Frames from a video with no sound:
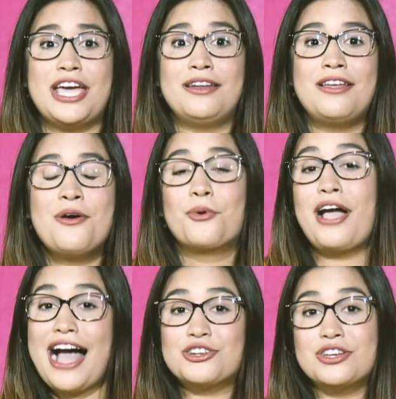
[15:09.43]
And we're
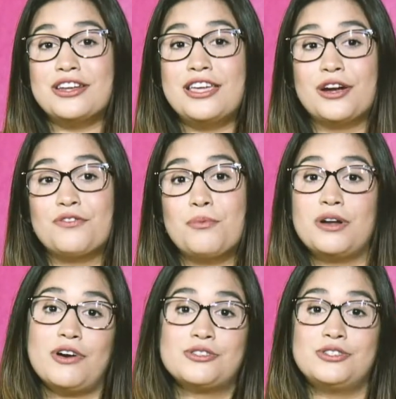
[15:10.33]
actually going to hear from one
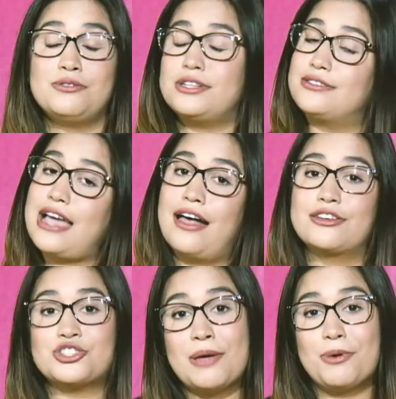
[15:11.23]
of our students,
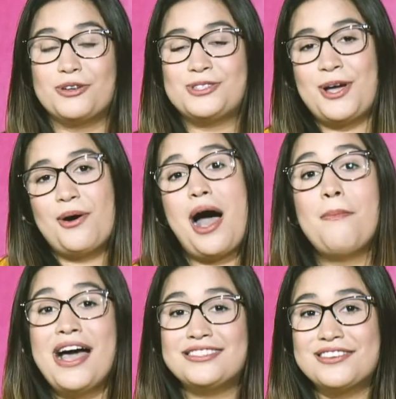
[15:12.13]
Alex Shepard. So I'll
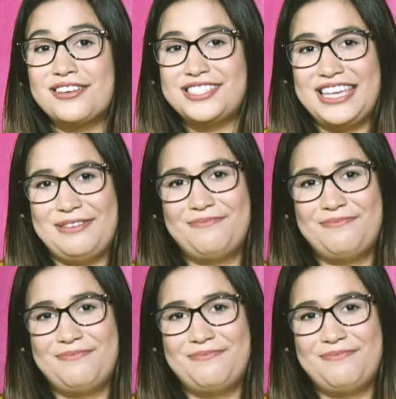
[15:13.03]
pass it on to him.